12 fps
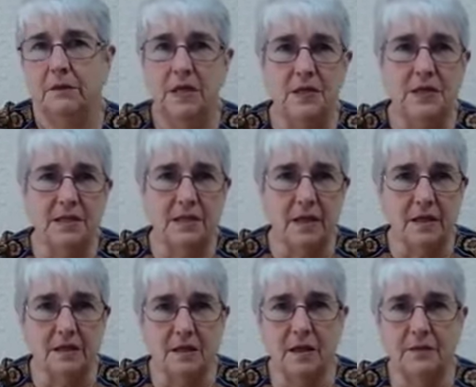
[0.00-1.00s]
And the
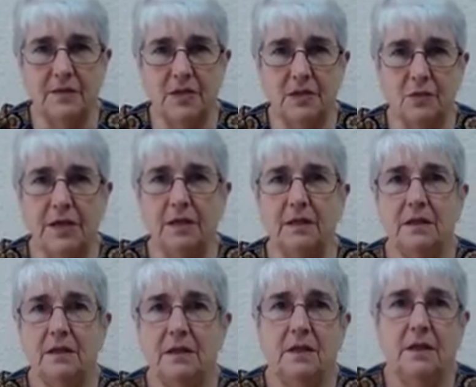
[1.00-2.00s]
second time is when
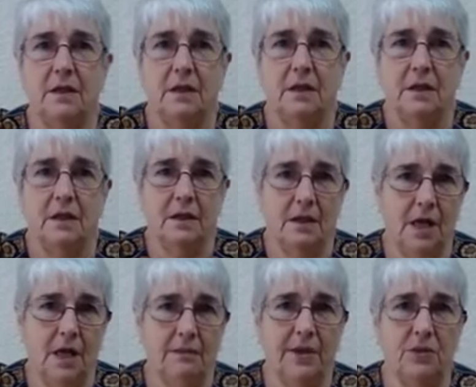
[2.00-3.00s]

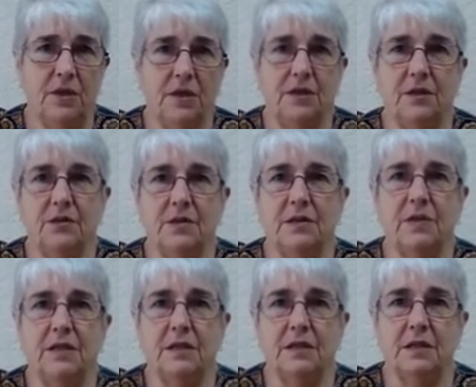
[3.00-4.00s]
Harbona tells him
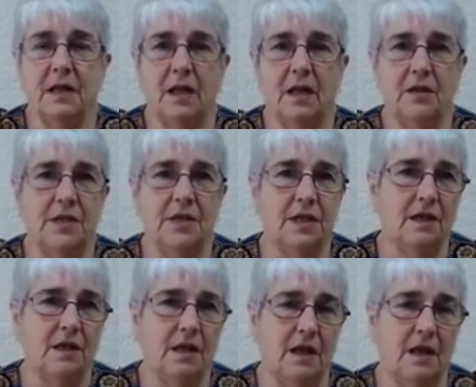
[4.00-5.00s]
that there's a gallows
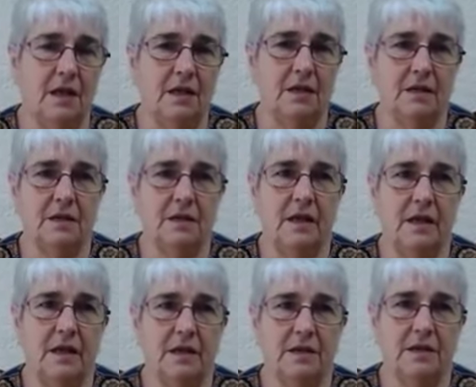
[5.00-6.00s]

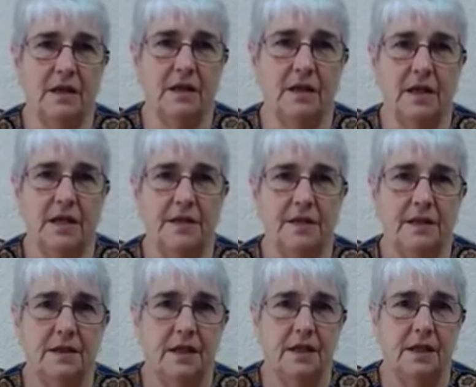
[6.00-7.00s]
standing outside
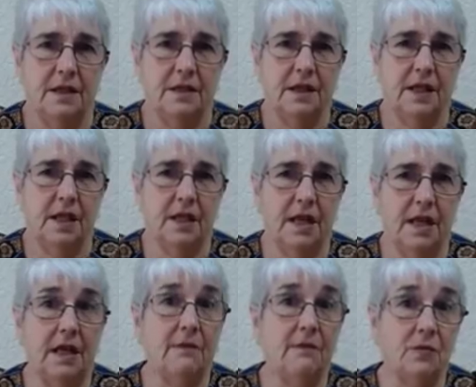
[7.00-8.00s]
that
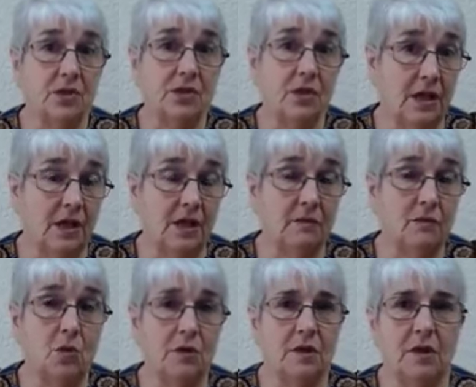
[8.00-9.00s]
Haman was going to hang
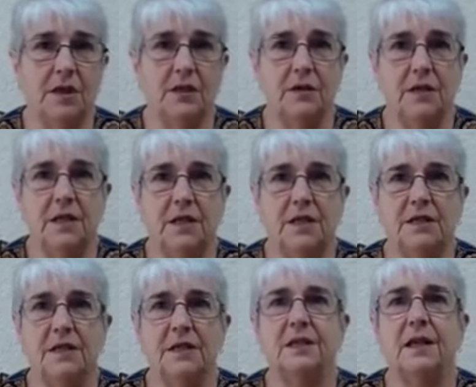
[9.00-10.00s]
Mordecai on, and he
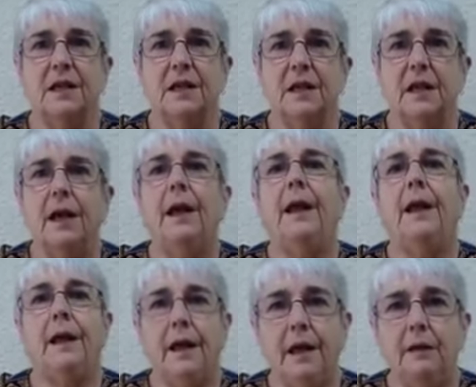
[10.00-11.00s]
says,
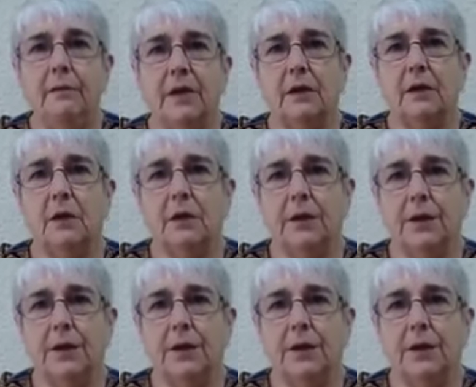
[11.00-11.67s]
hang Haman on